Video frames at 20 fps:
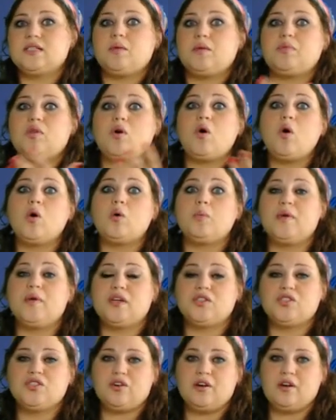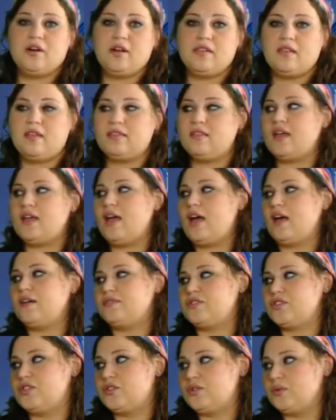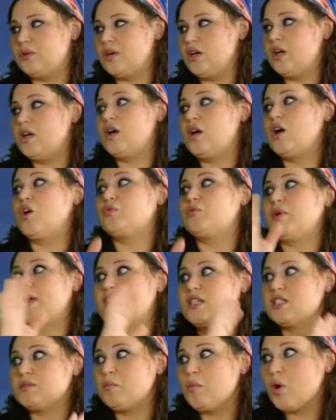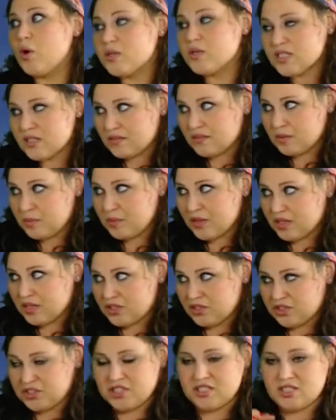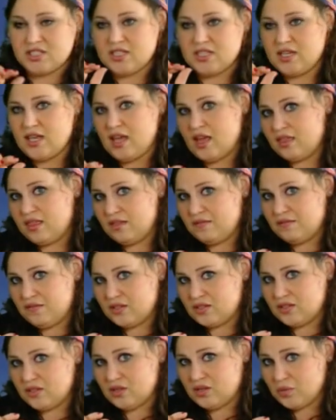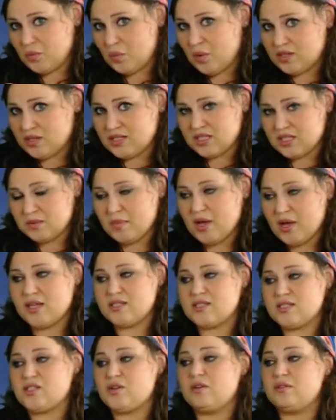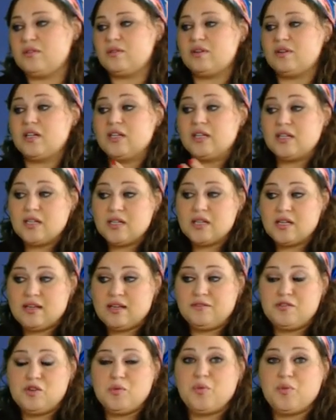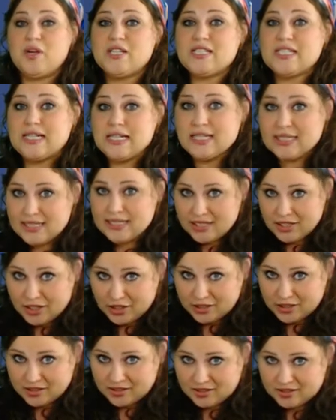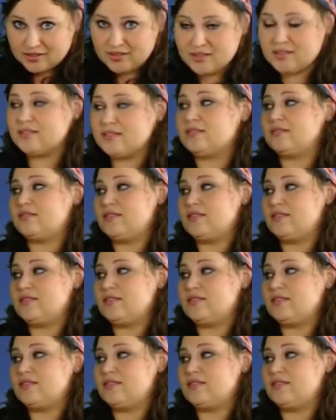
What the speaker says: that it takes up the whole picture, and then they have to erase most of the picture just to get the filter in one spot. So if you press clear